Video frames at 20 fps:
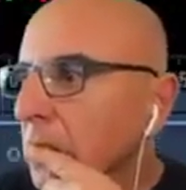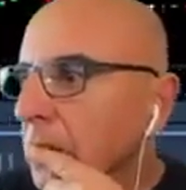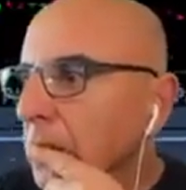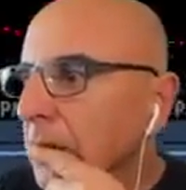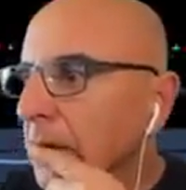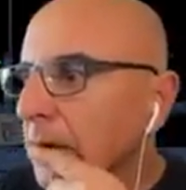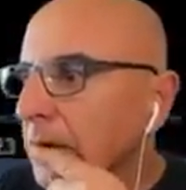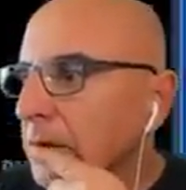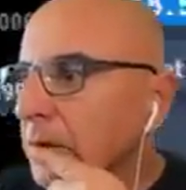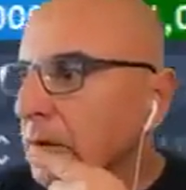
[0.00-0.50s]

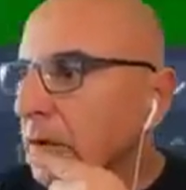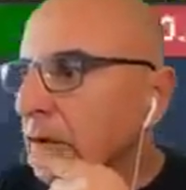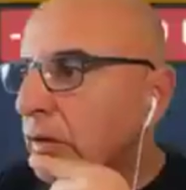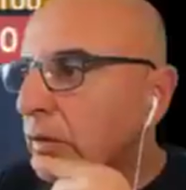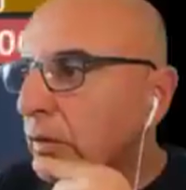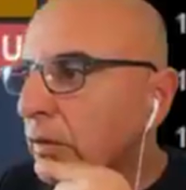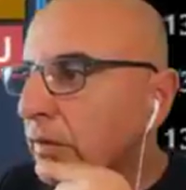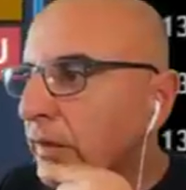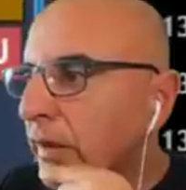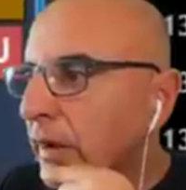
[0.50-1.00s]
I do not
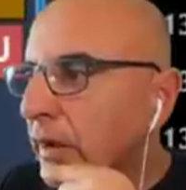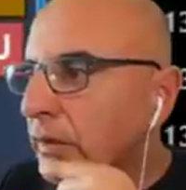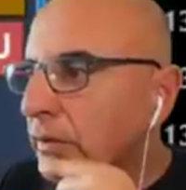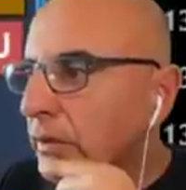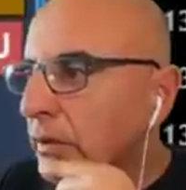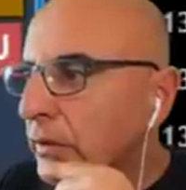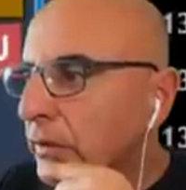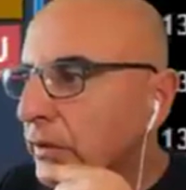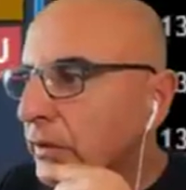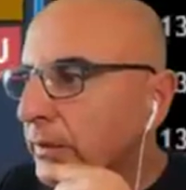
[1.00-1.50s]
move out
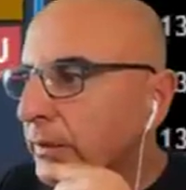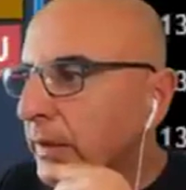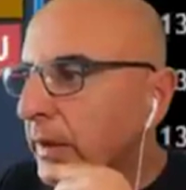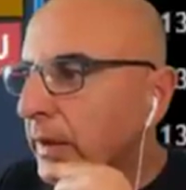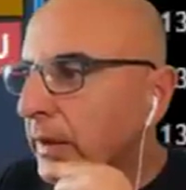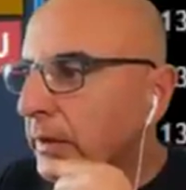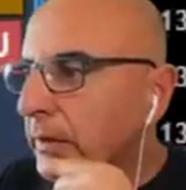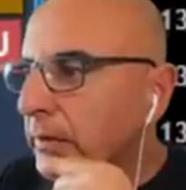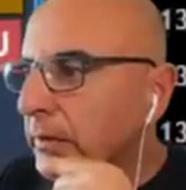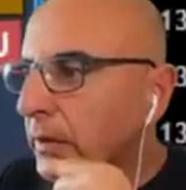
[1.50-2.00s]
on
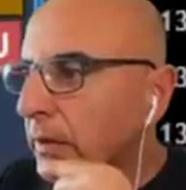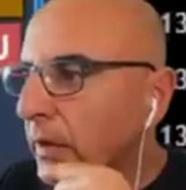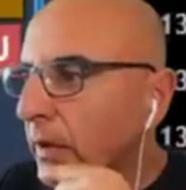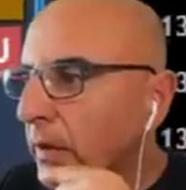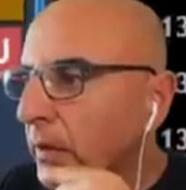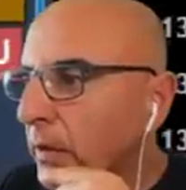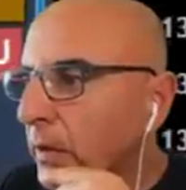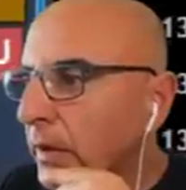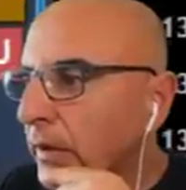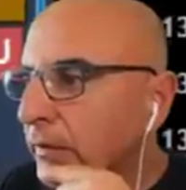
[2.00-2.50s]
spike, so I'll
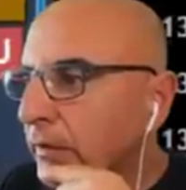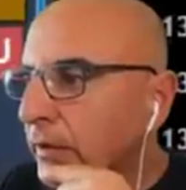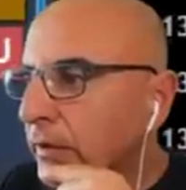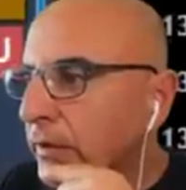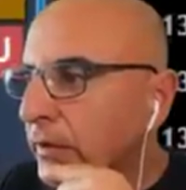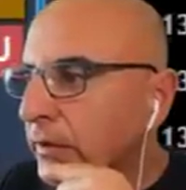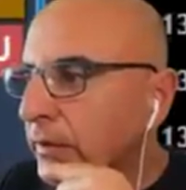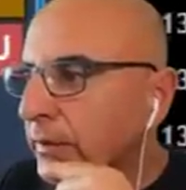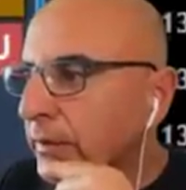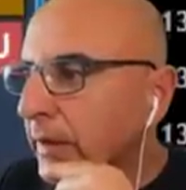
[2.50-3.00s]
wait for
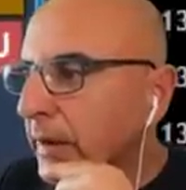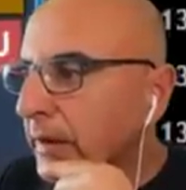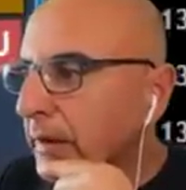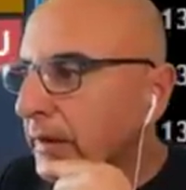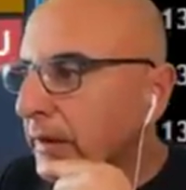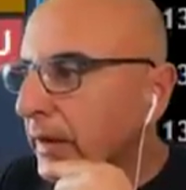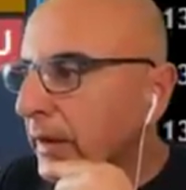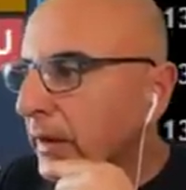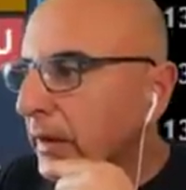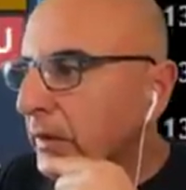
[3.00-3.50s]
this spike
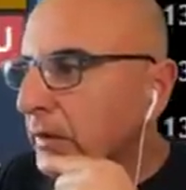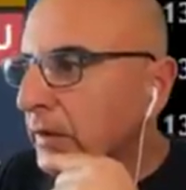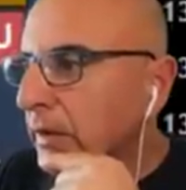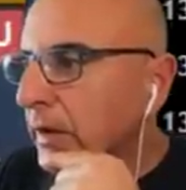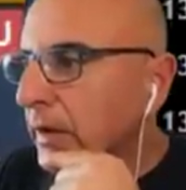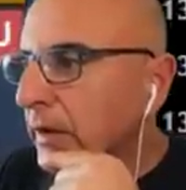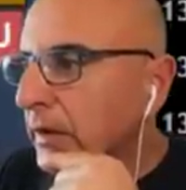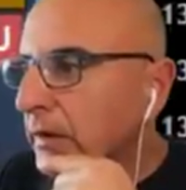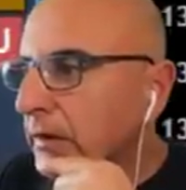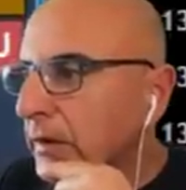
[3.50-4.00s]
down
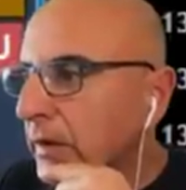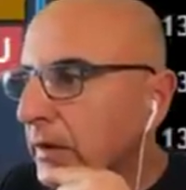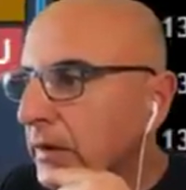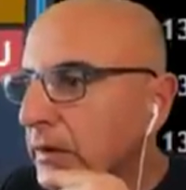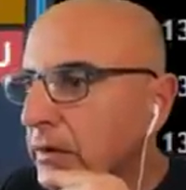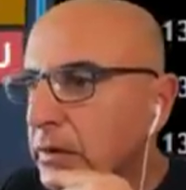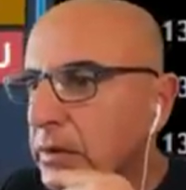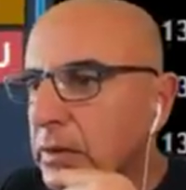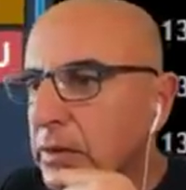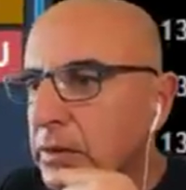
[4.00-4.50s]
in
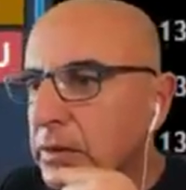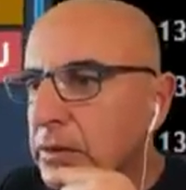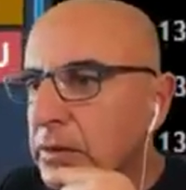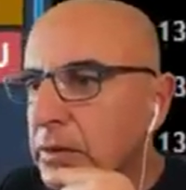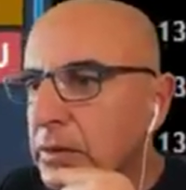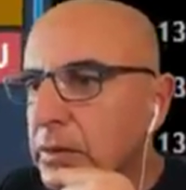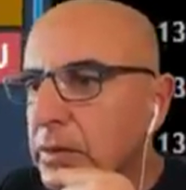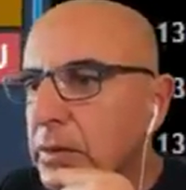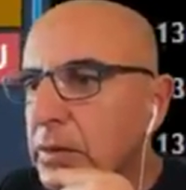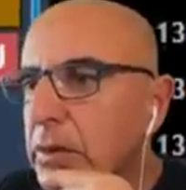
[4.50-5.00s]
take two
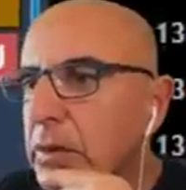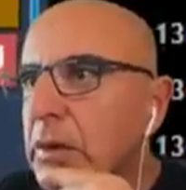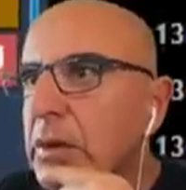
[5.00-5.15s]
to